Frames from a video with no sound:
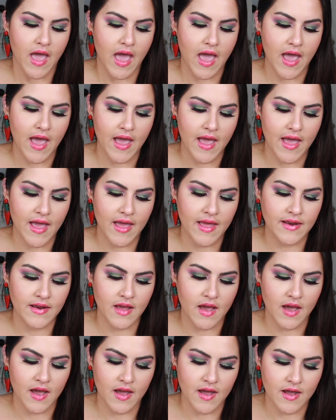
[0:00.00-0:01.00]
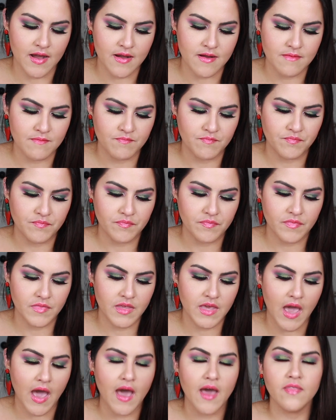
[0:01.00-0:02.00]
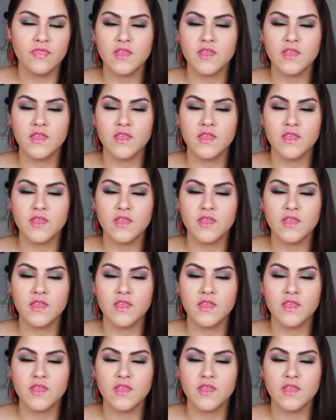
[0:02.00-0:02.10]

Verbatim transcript: And yeah,